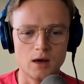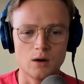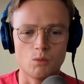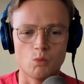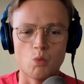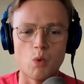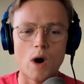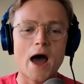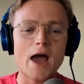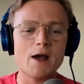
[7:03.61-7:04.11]

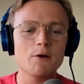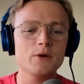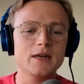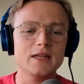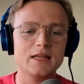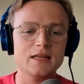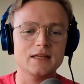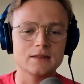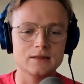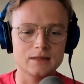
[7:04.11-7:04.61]
Why would
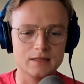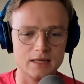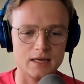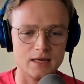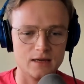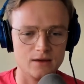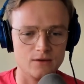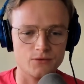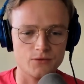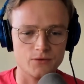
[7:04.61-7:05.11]
he
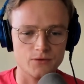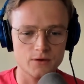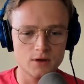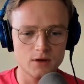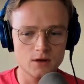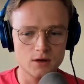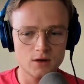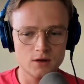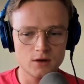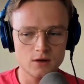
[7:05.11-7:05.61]
leave
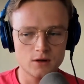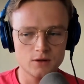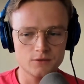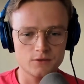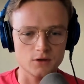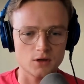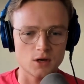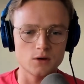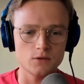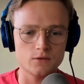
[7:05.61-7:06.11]

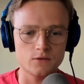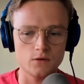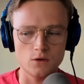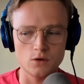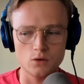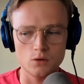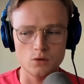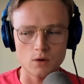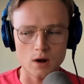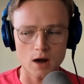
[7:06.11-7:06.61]
to go
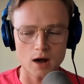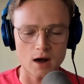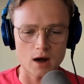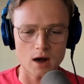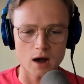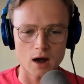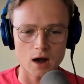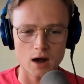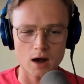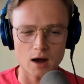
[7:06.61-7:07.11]
to
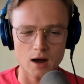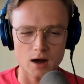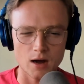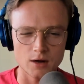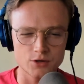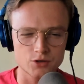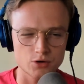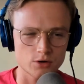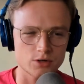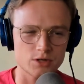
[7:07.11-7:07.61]
a
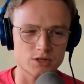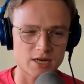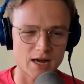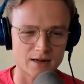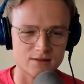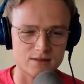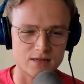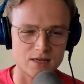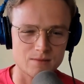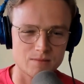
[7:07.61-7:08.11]
Georgia
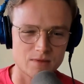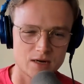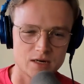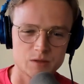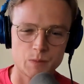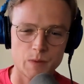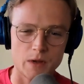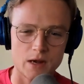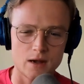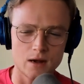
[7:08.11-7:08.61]
Tech team that has
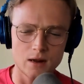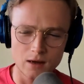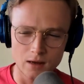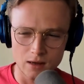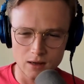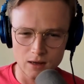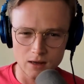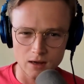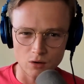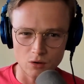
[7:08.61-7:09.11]
been
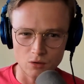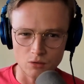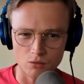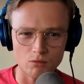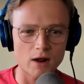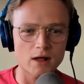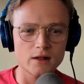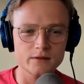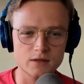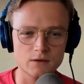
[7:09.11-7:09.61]

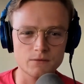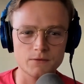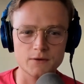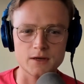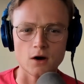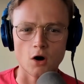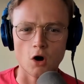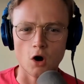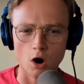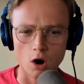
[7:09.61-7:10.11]
relatively
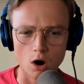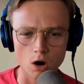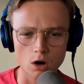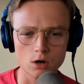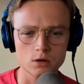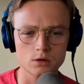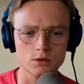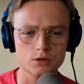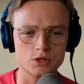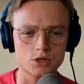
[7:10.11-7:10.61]

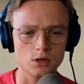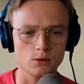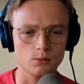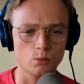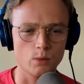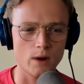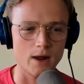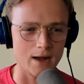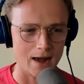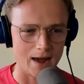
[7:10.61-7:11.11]
hard to
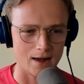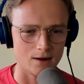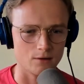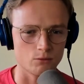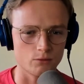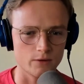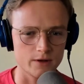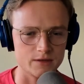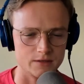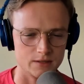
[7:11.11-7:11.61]
win at
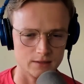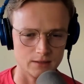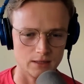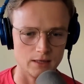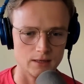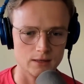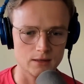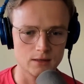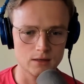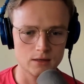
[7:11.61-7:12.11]
recently?
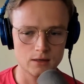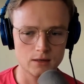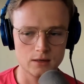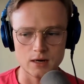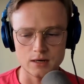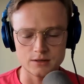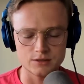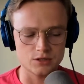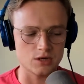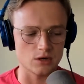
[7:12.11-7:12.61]

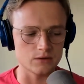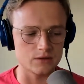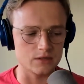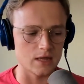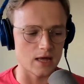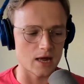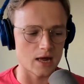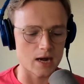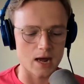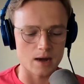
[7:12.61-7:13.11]
I just don't see
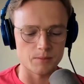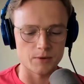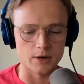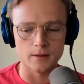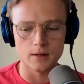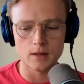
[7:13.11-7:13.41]
that happening.